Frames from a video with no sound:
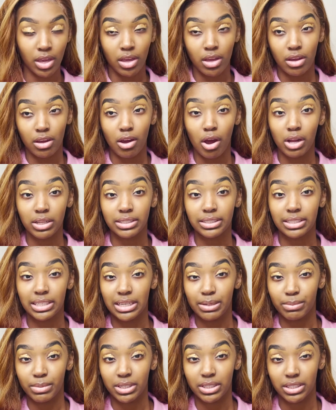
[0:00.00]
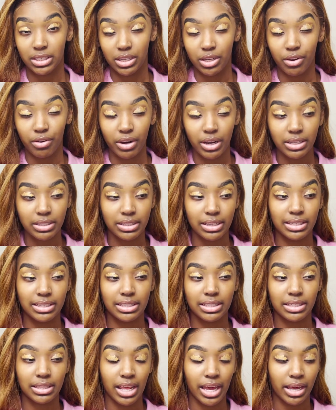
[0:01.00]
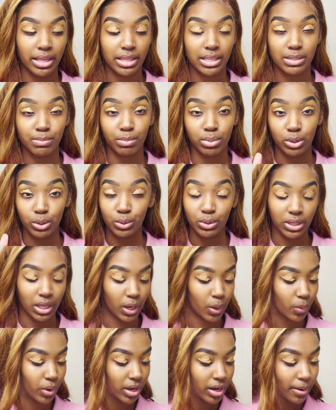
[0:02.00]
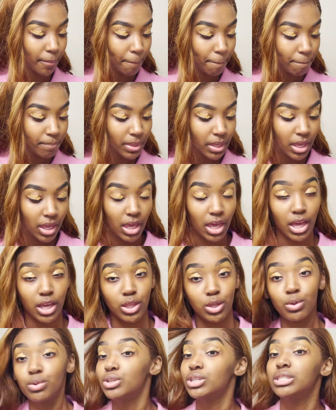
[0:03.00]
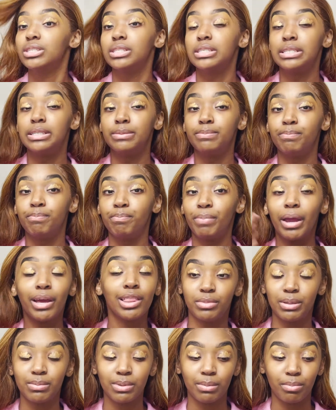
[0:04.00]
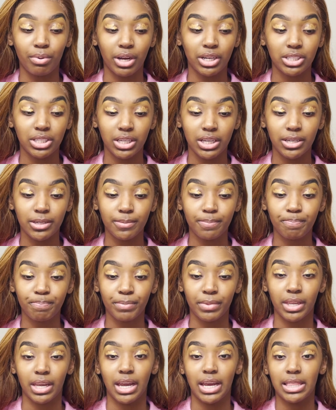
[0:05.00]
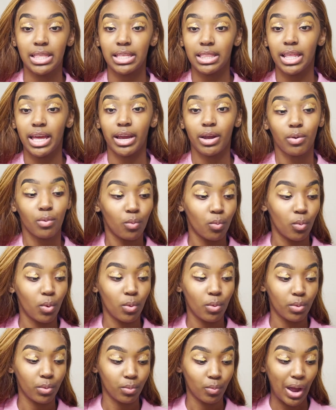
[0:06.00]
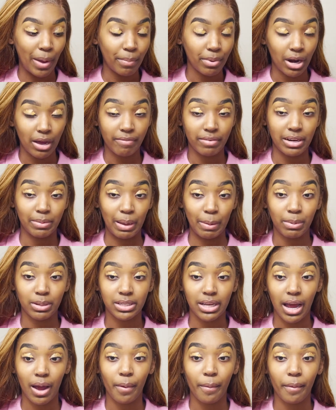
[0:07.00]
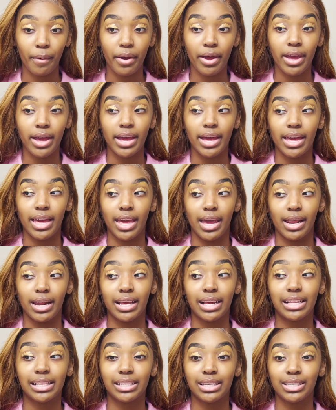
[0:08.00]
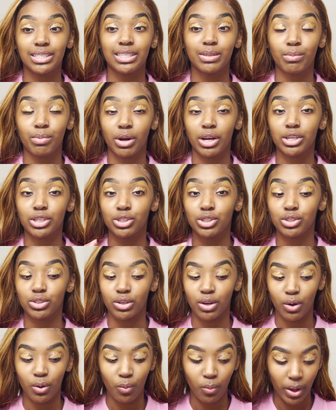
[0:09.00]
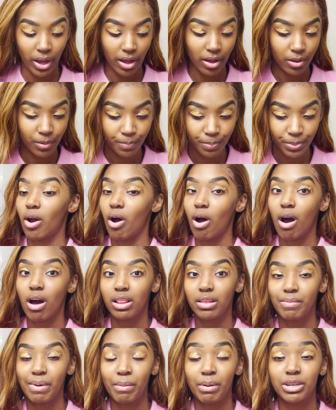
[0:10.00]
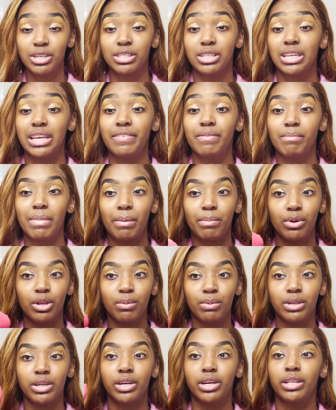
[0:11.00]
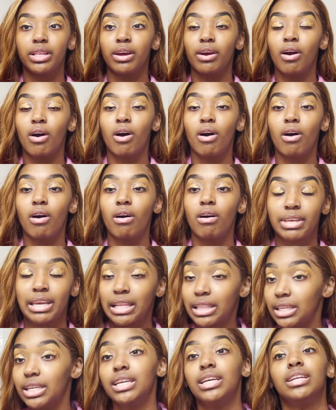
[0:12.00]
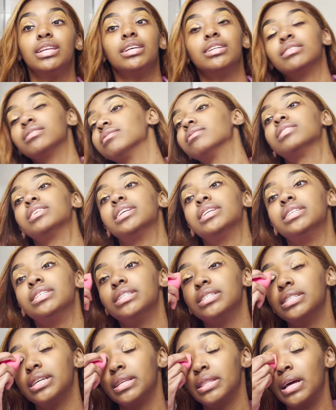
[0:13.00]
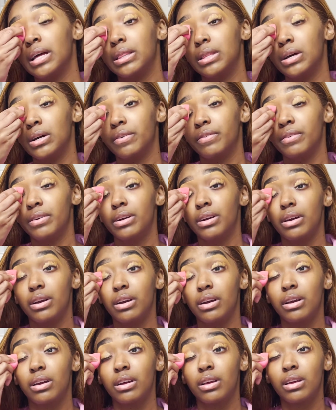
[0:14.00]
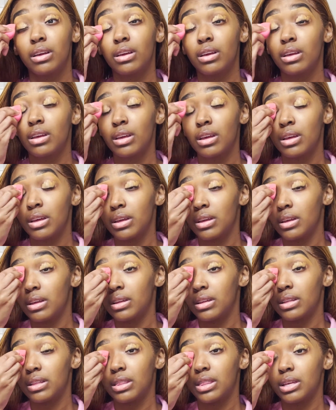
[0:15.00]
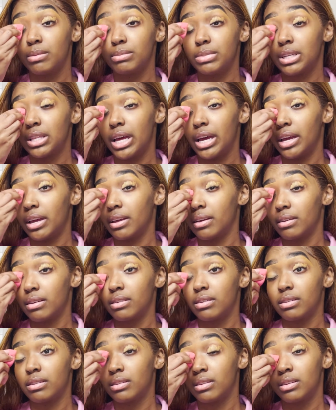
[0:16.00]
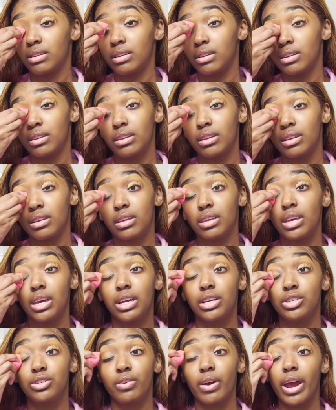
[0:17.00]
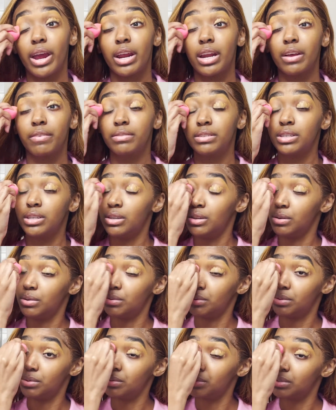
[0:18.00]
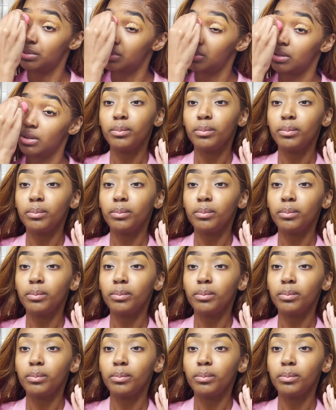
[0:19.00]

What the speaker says: called Cinema Secrets. It's like this blue liquid, and you just barely dip the brush in and then like wipe it off on a paper towel, and it cleans the brush so well. All of my brushes and even my beauty blender, they're all clean, and it didn't take that long for them to like get dry enough to use.